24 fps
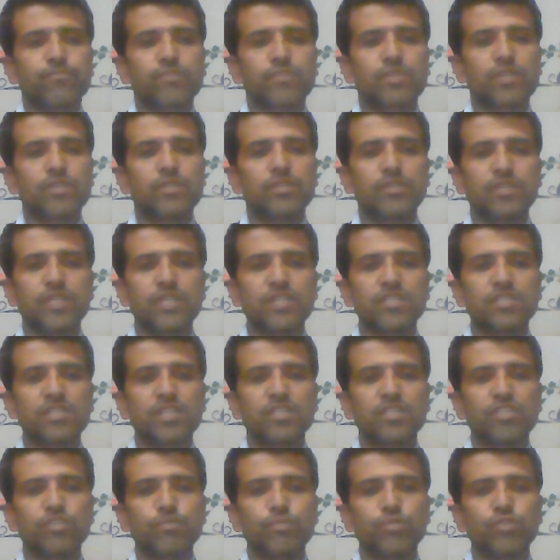These
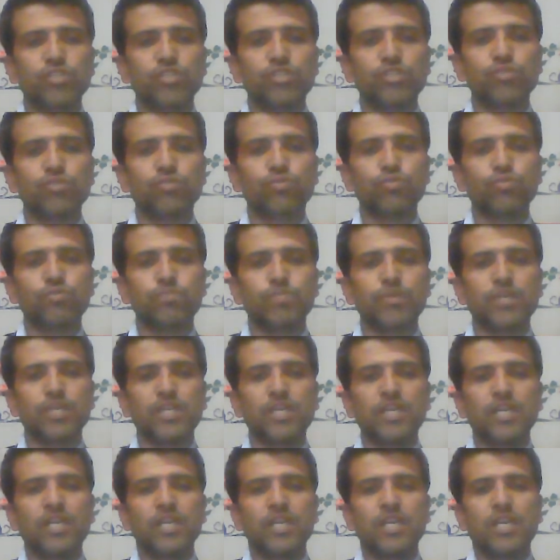contributions could
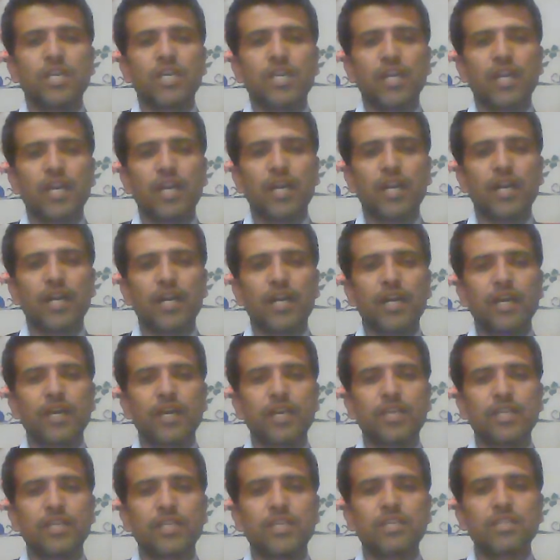be
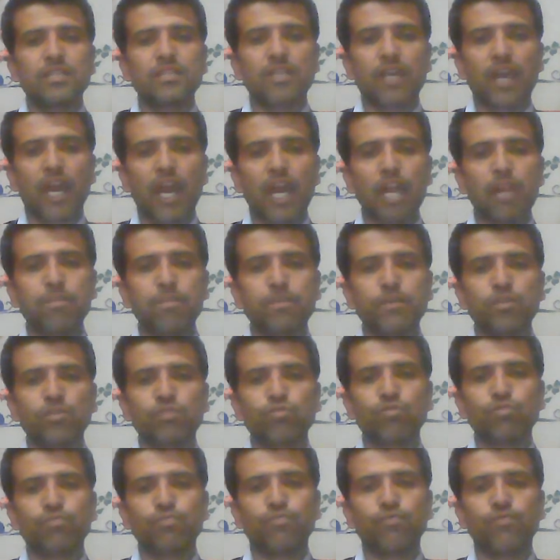in
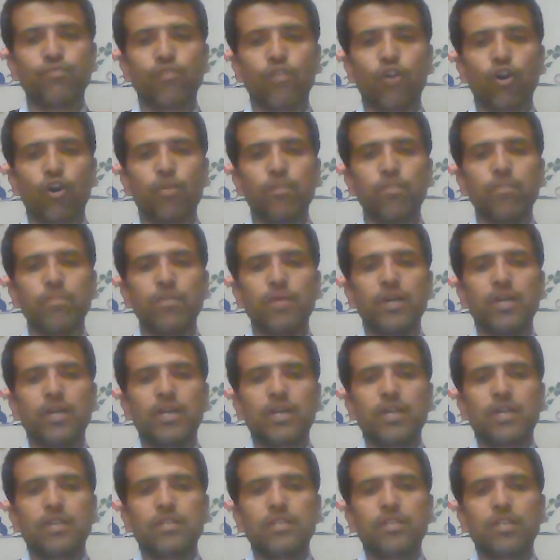helping to form
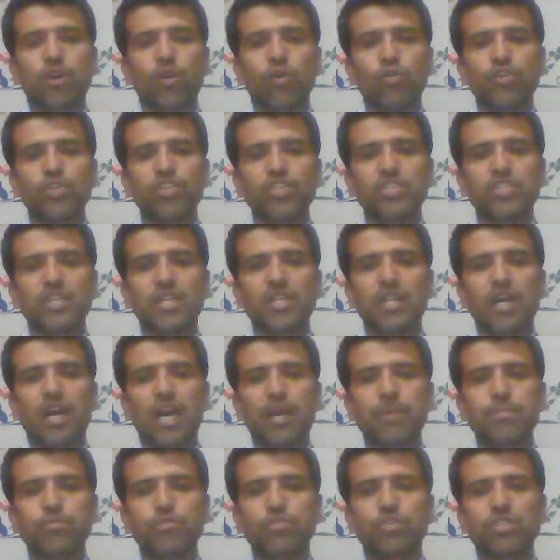the original
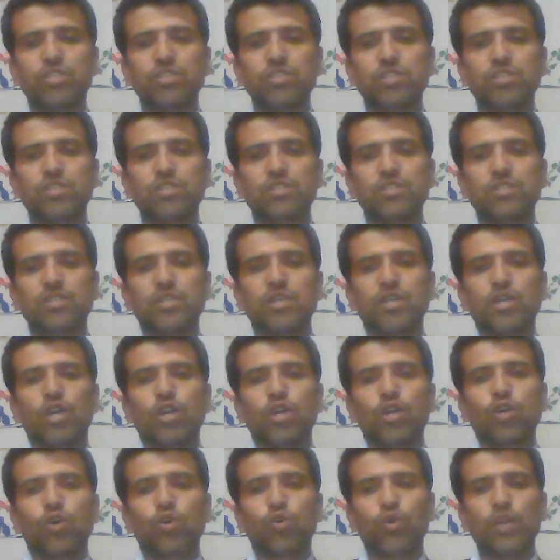hypothesis,
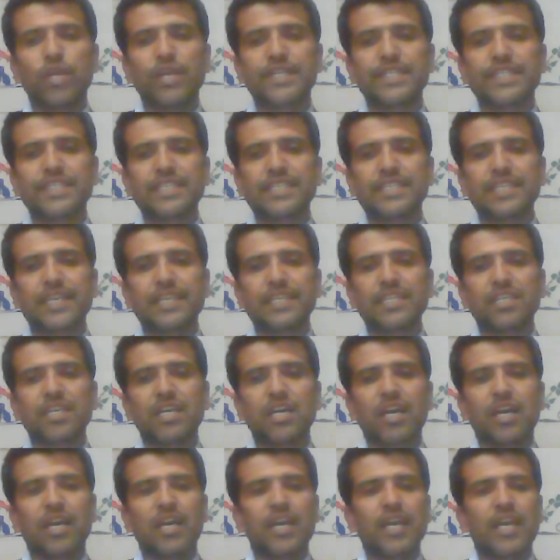collecting
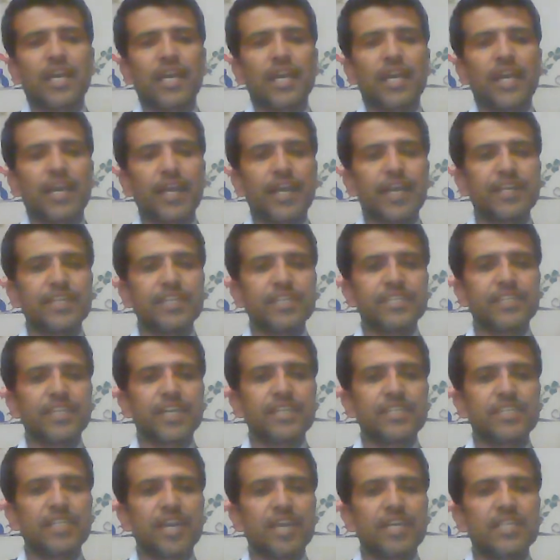data, aiding
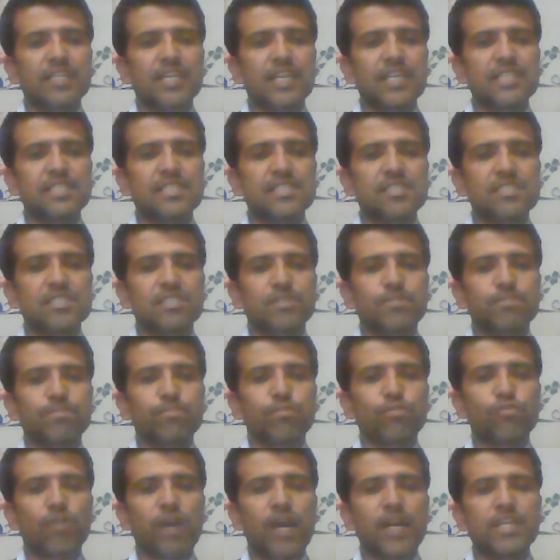data analysis,
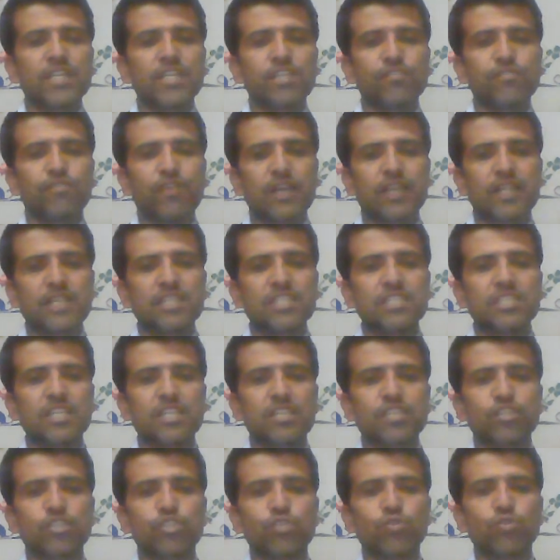providing
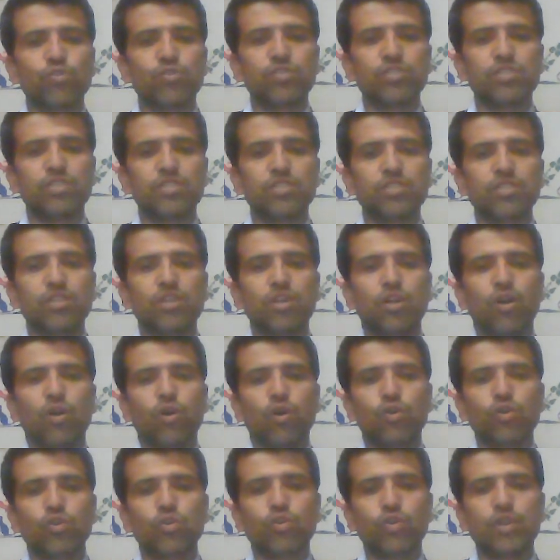financial resources,
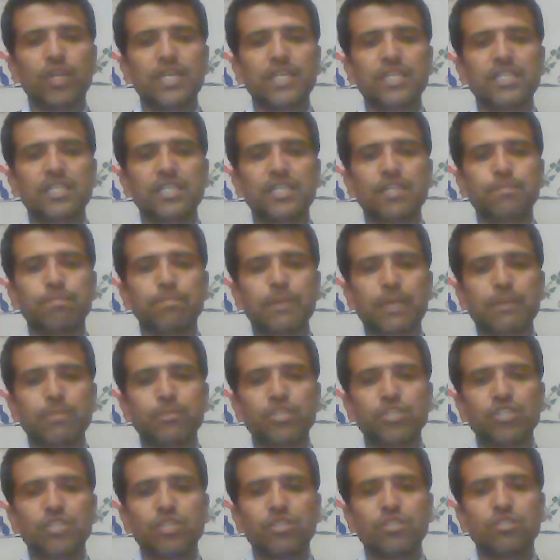or collecting
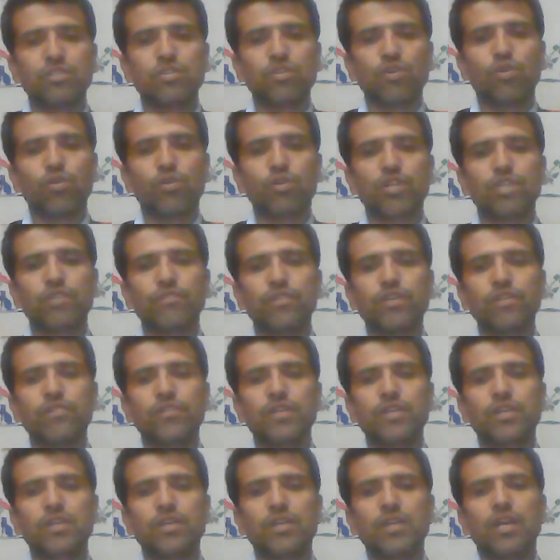permissions or
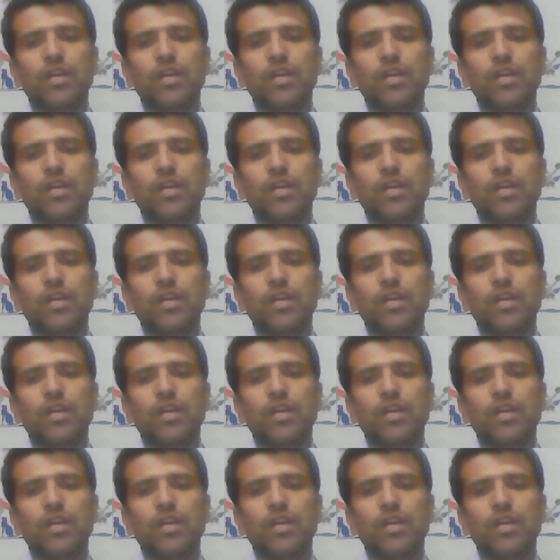reviewing